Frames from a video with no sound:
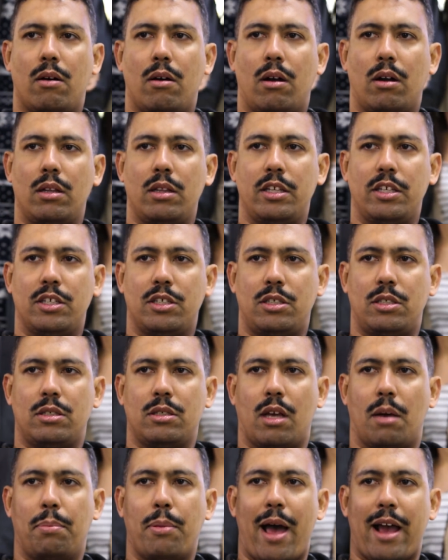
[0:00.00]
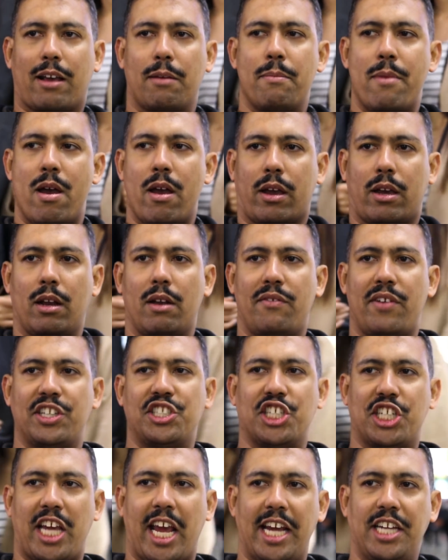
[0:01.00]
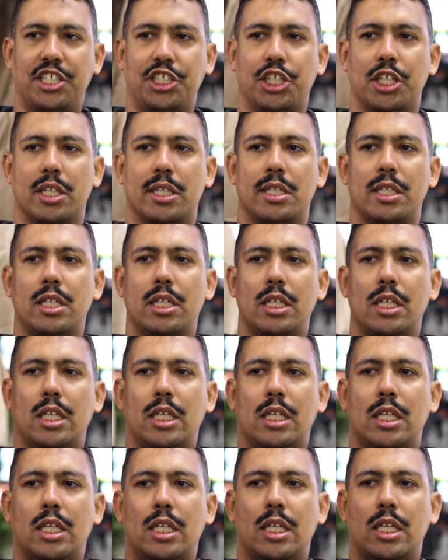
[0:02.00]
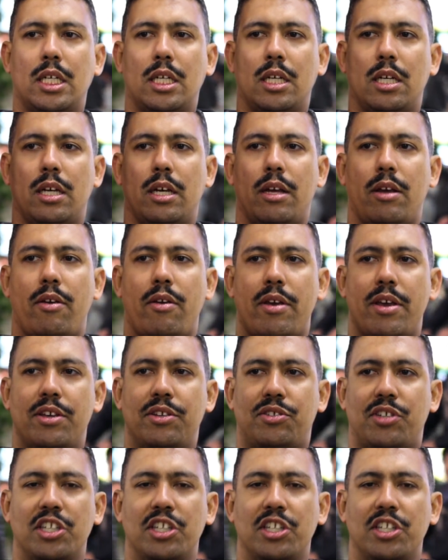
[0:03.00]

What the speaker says: or at least a black American of education, is